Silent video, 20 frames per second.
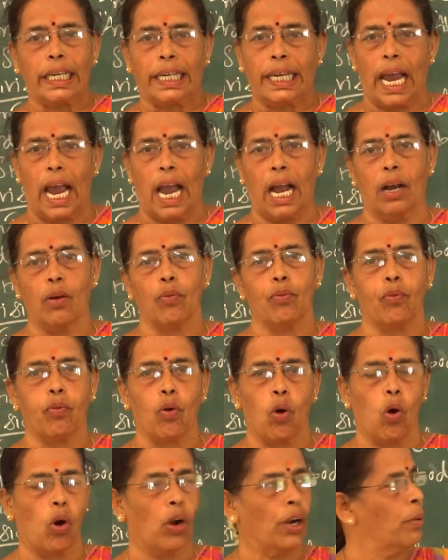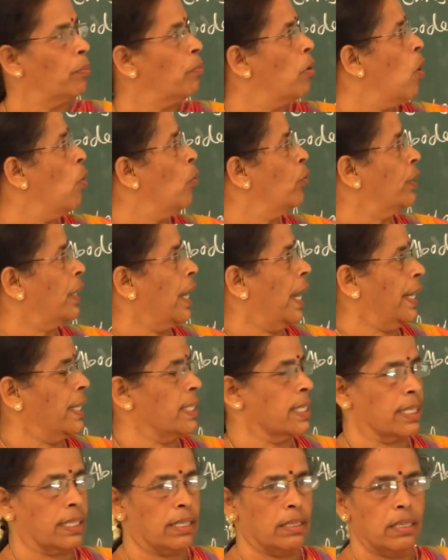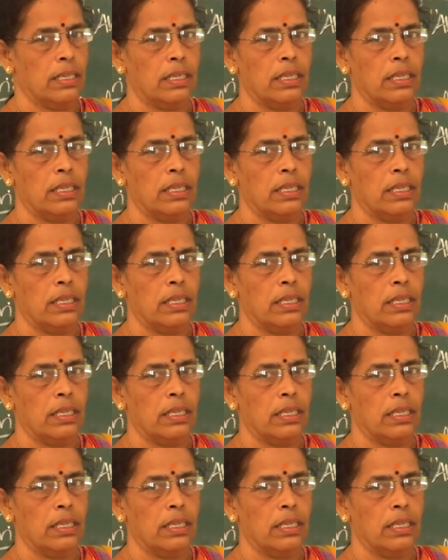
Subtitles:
young fold mountains.